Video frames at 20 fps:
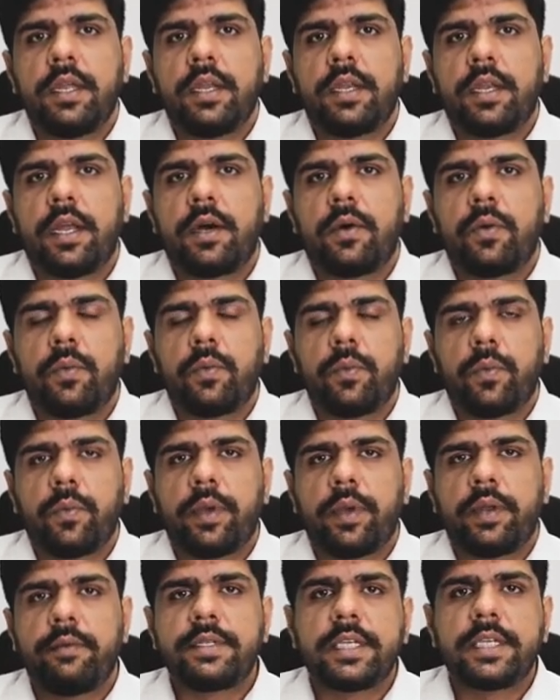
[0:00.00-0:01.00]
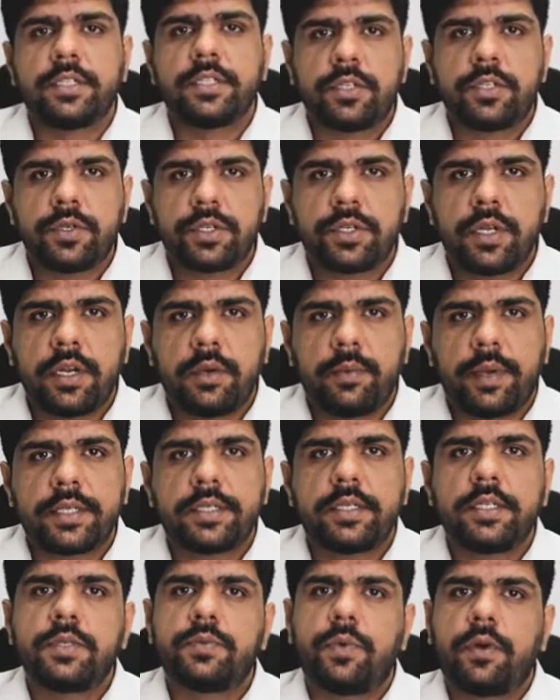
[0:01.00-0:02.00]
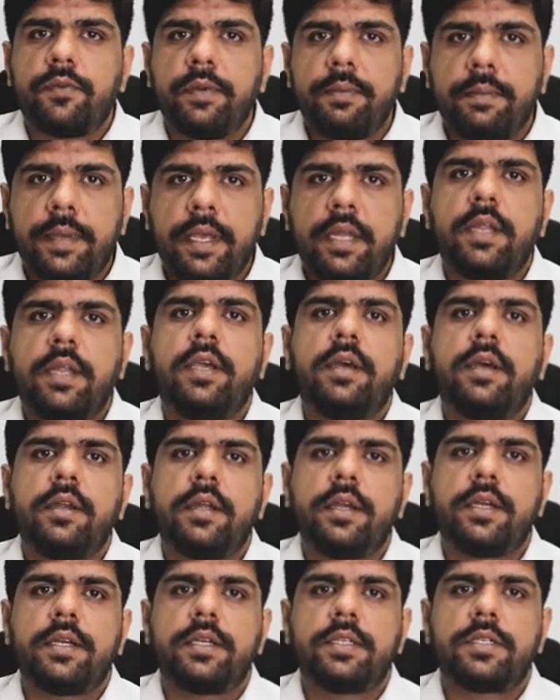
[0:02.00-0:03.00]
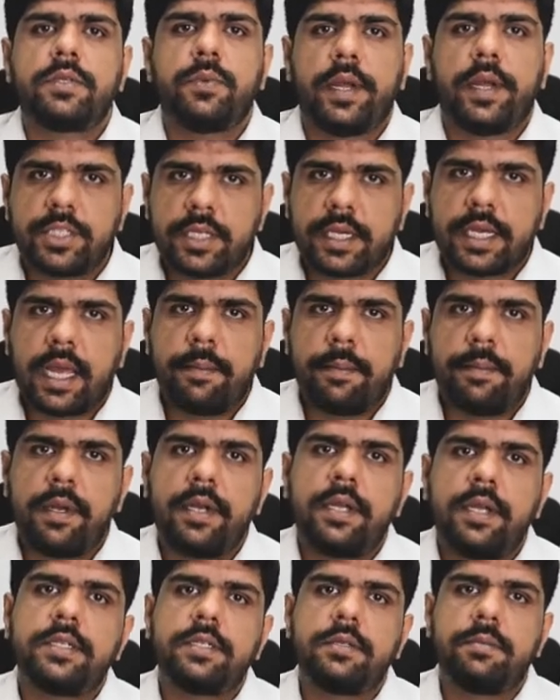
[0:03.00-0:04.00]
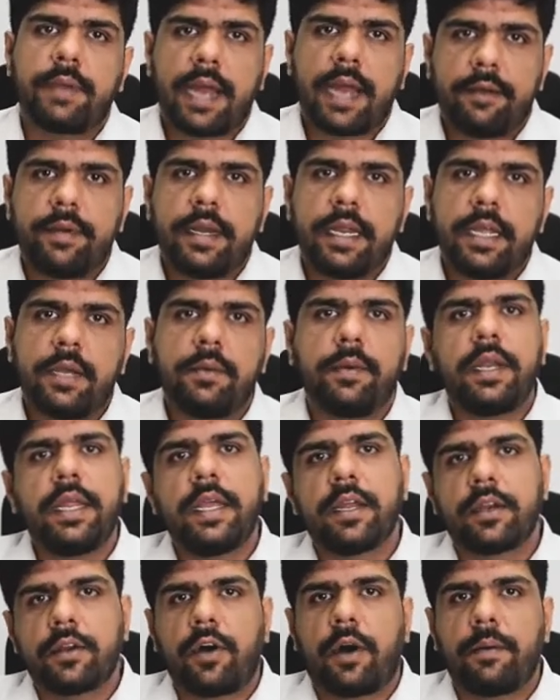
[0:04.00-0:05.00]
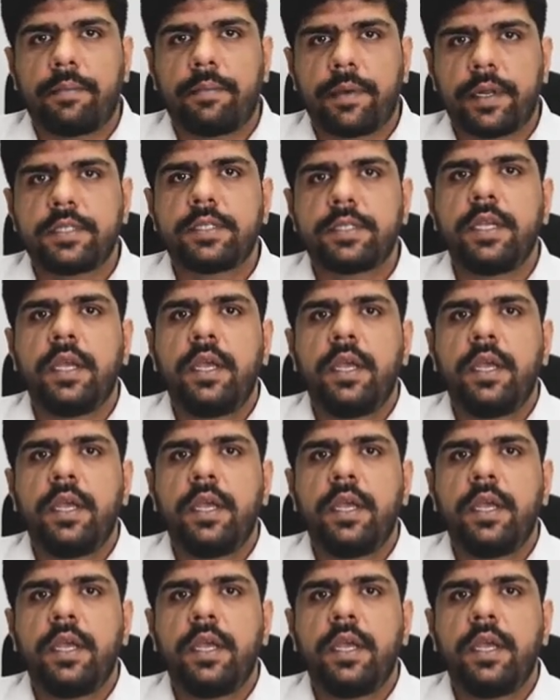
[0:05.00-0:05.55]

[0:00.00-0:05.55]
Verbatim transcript: Now, when we say institutional investors, what we mean here is venture capitalists, private equity, and corporates.